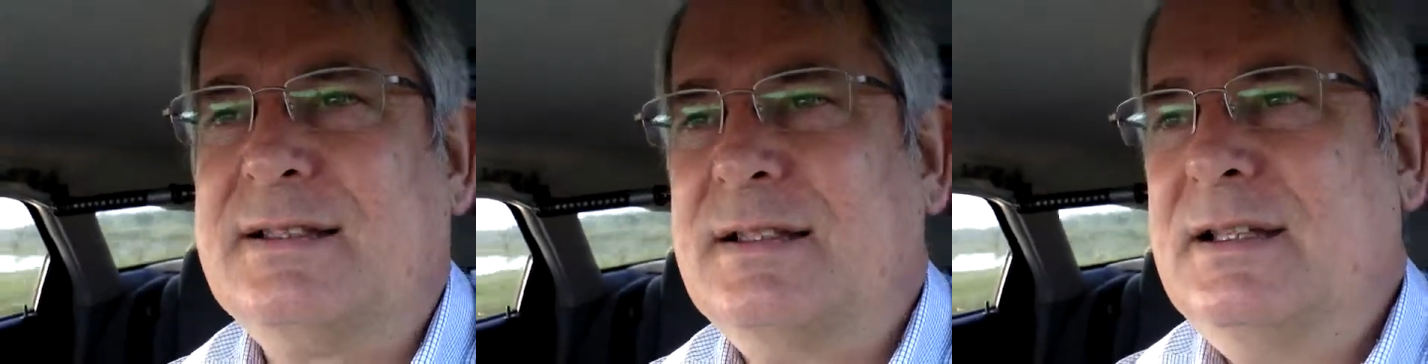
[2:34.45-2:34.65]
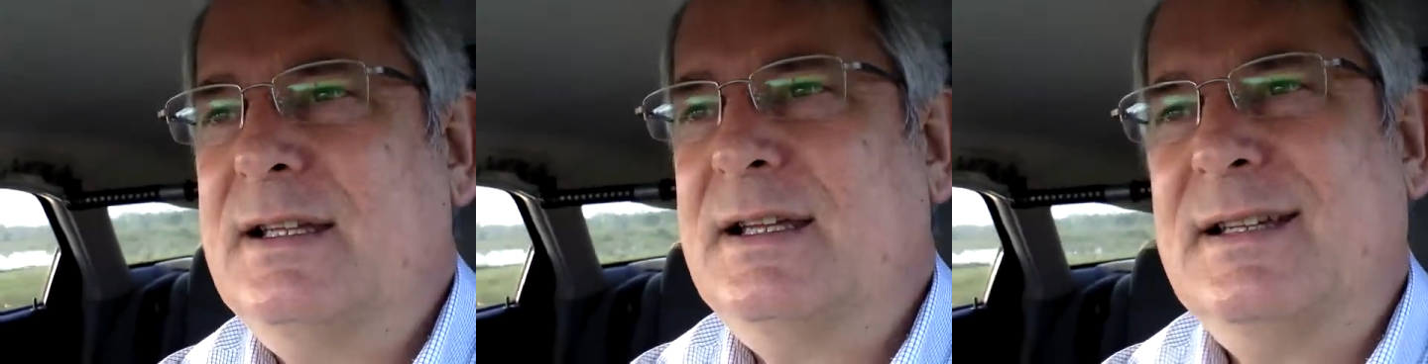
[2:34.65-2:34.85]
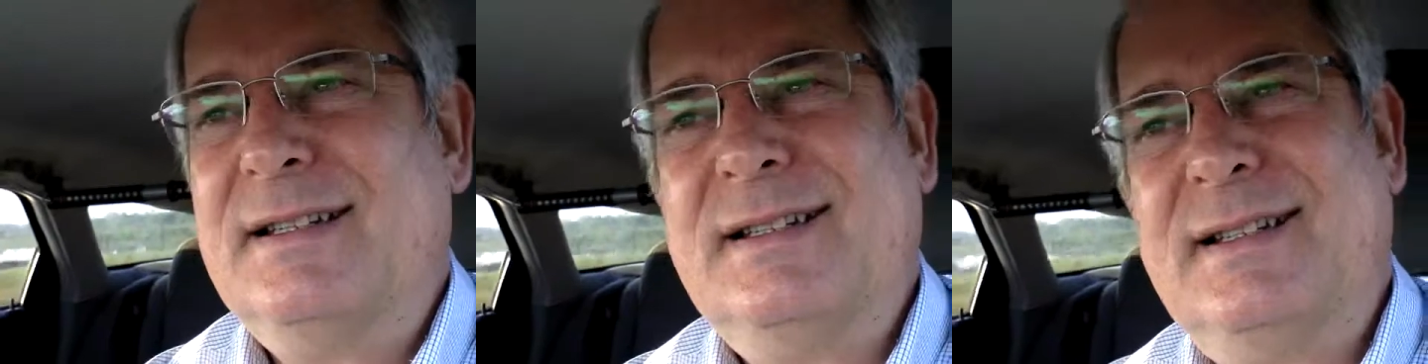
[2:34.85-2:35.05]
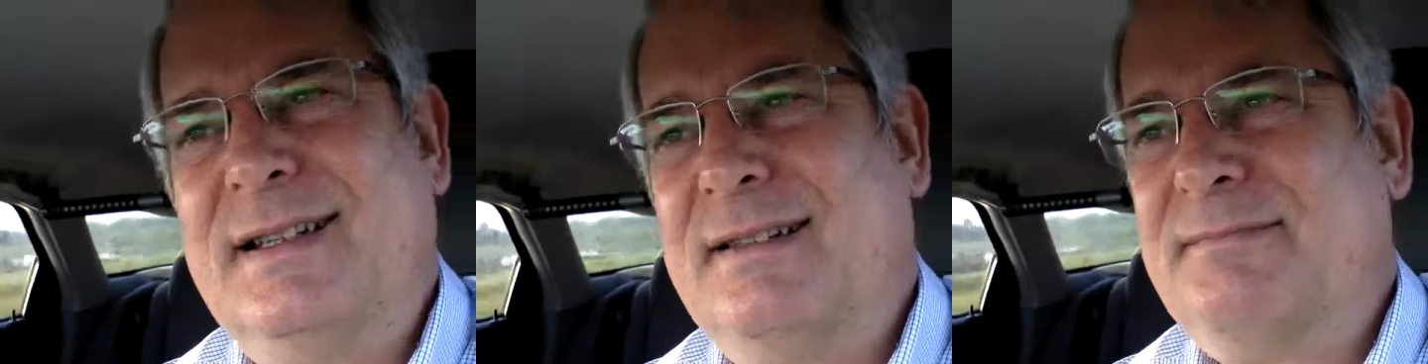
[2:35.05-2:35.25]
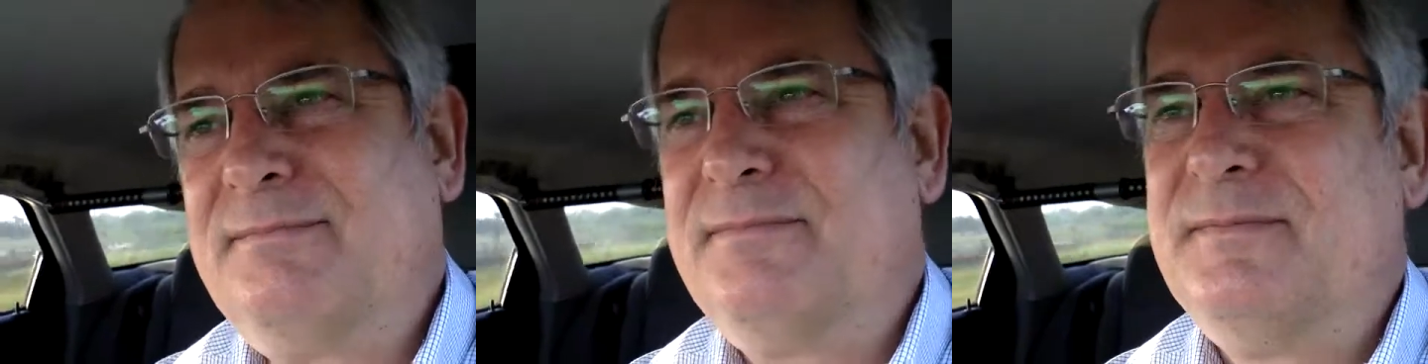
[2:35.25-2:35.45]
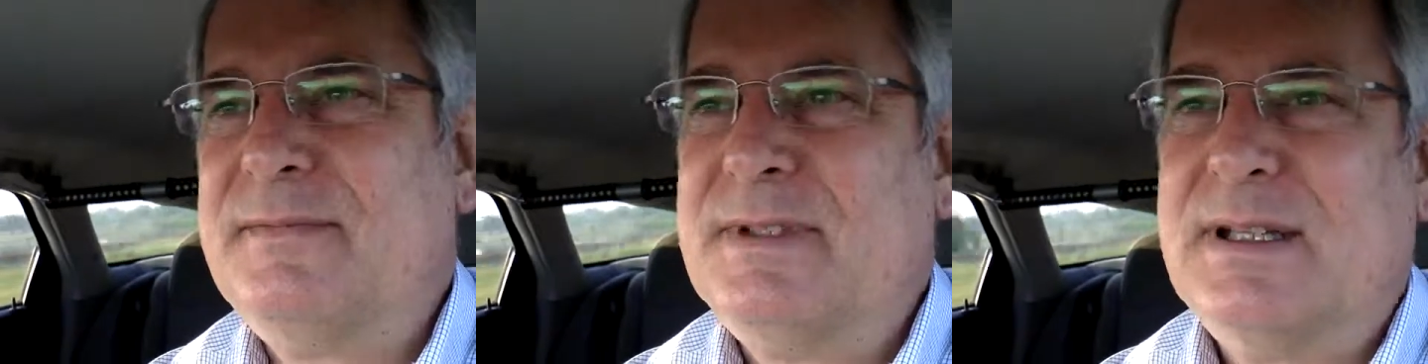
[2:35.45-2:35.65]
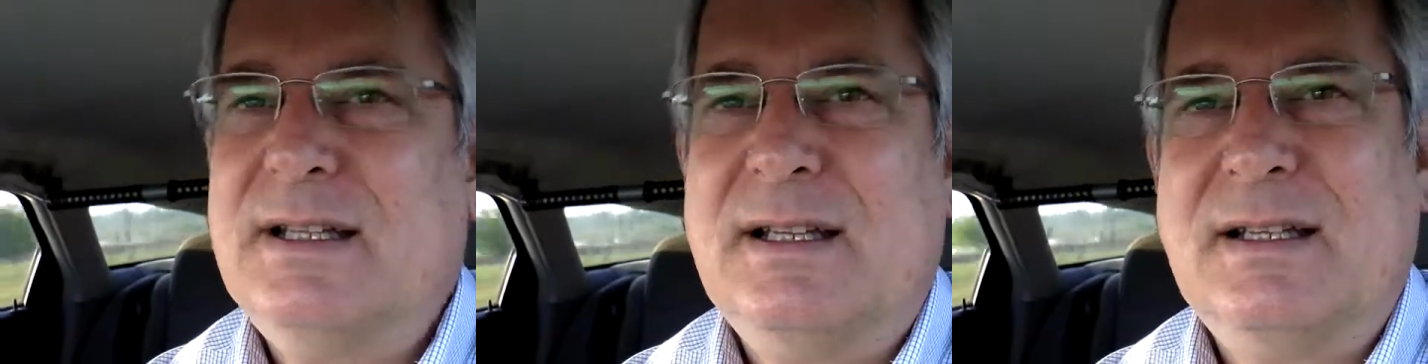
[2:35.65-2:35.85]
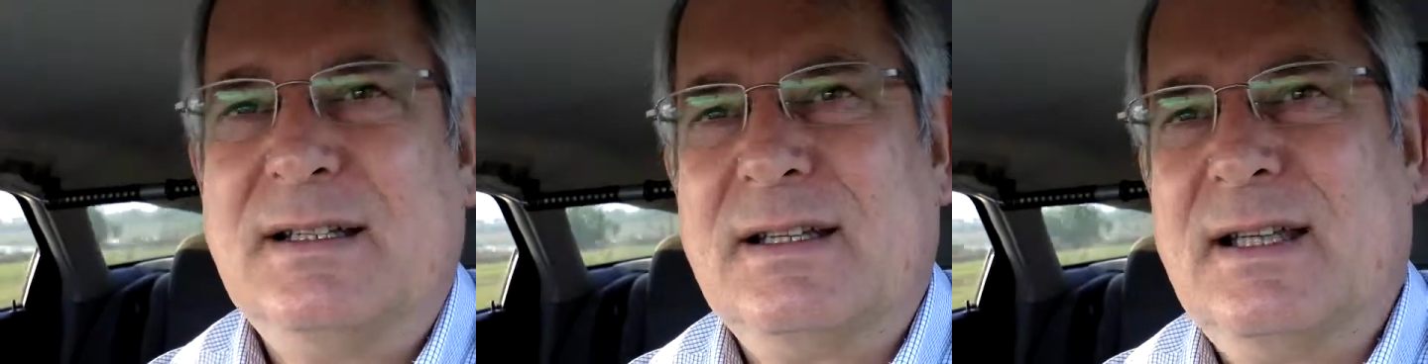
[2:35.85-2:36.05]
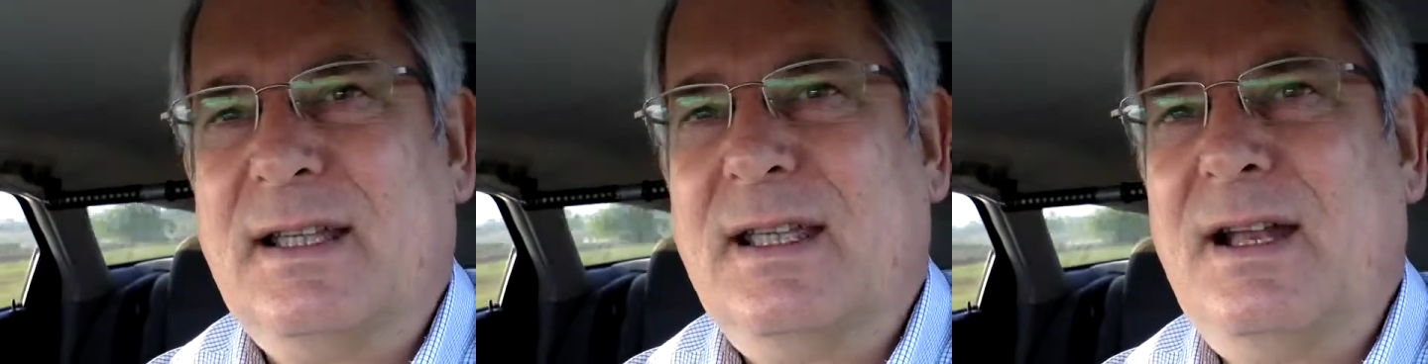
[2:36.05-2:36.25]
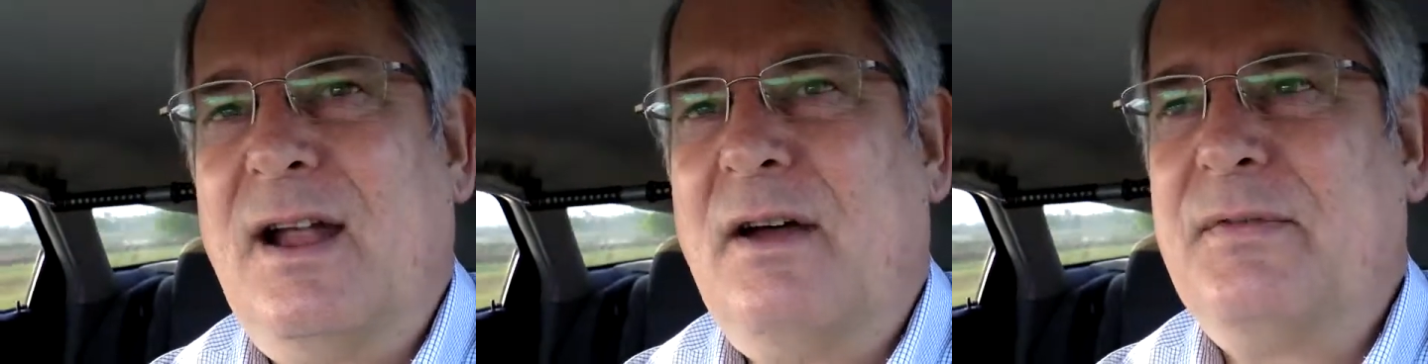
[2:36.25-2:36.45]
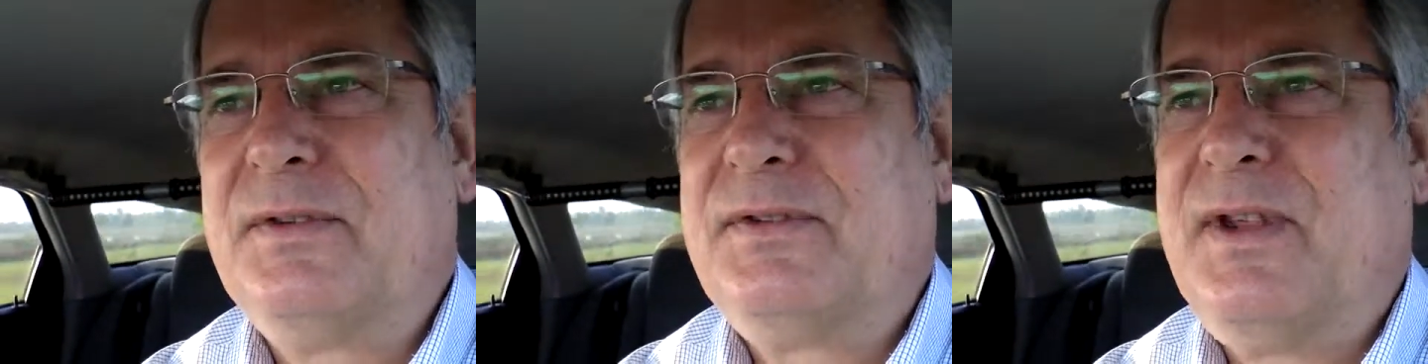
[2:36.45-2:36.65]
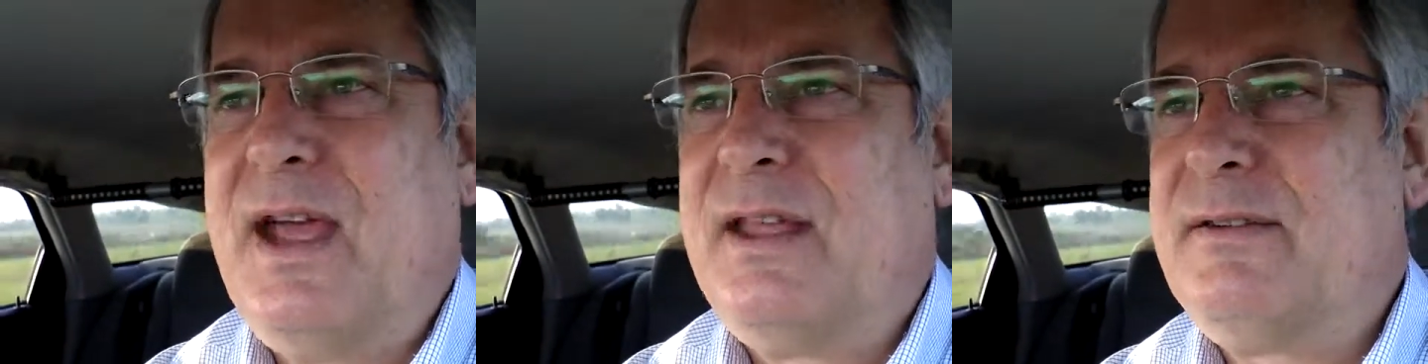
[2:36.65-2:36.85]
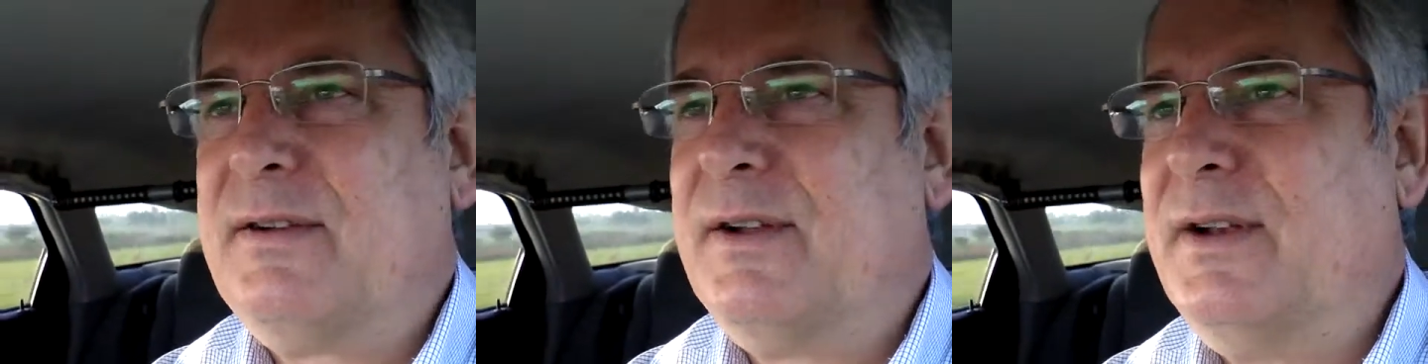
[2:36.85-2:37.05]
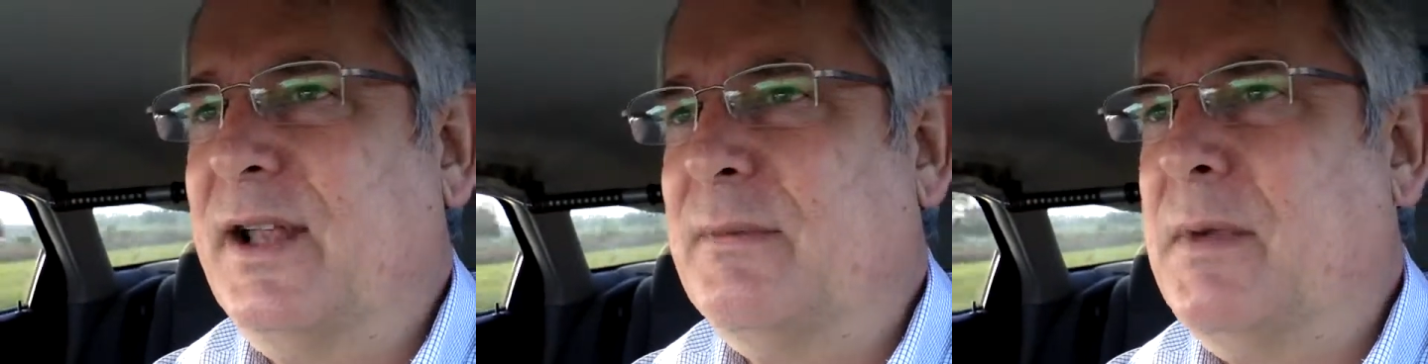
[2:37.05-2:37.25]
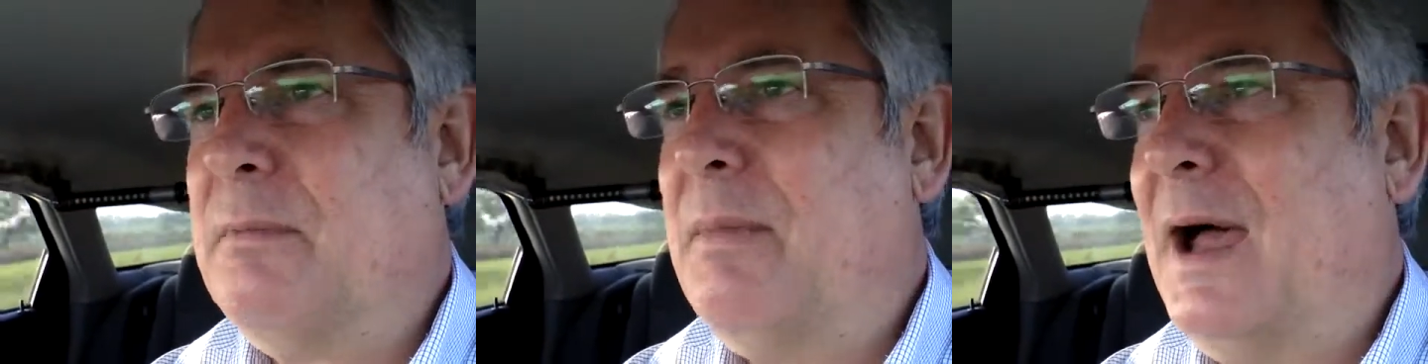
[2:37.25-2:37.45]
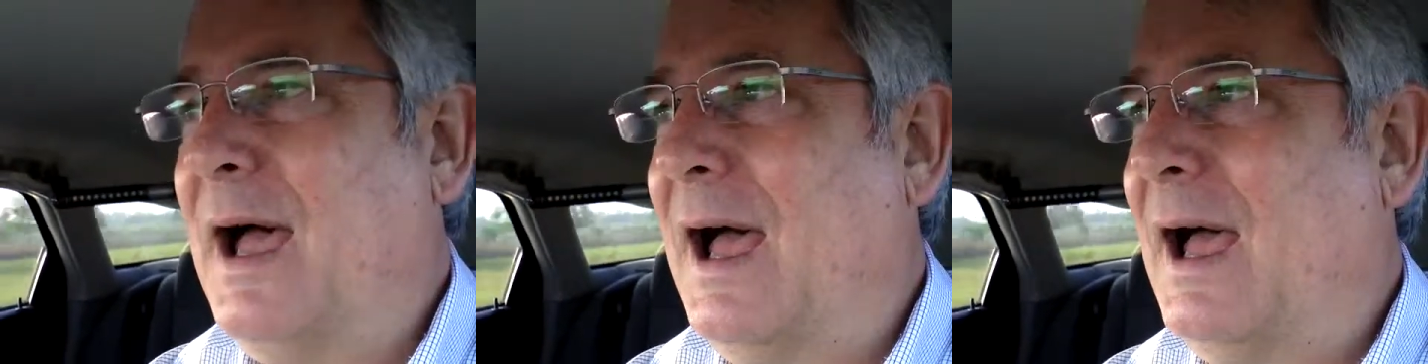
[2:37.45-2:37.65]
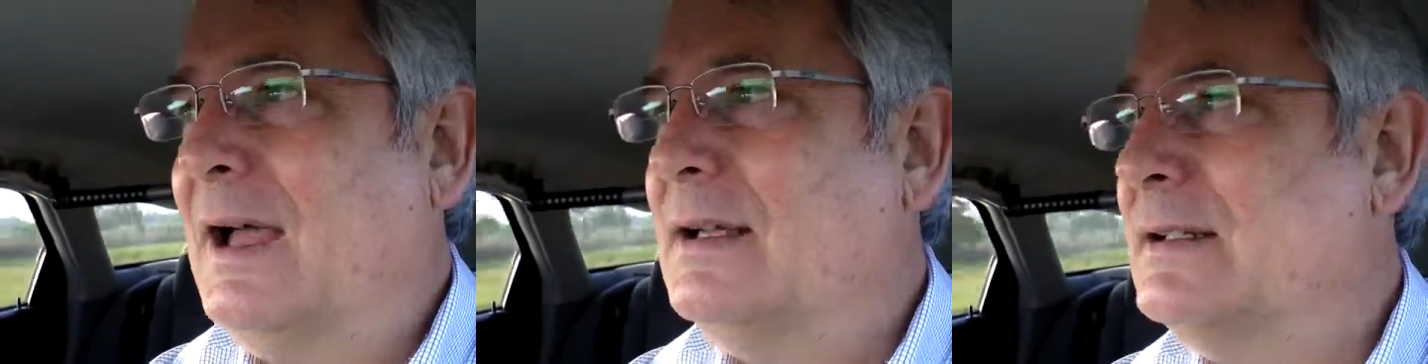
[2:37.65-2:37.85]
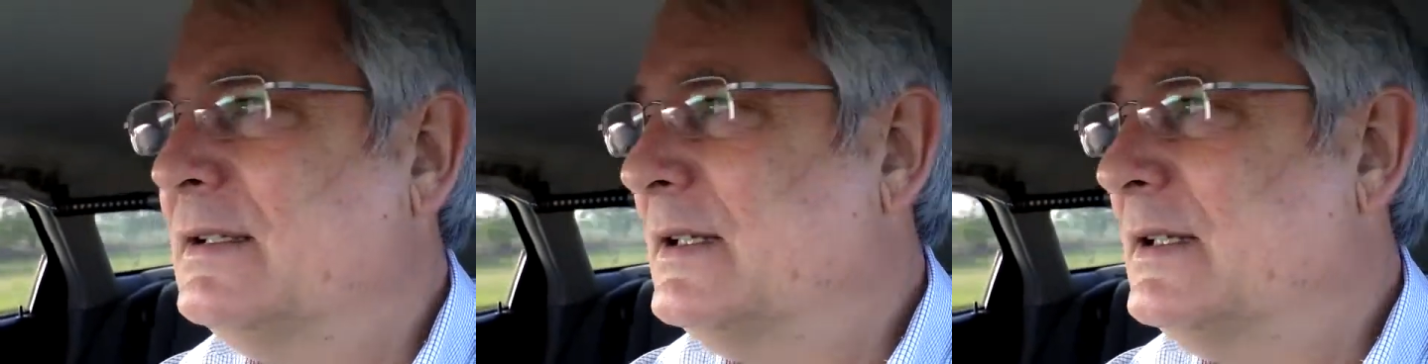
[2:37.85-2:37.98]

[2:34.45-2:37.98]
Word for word: um, get off the side of the road and let me by.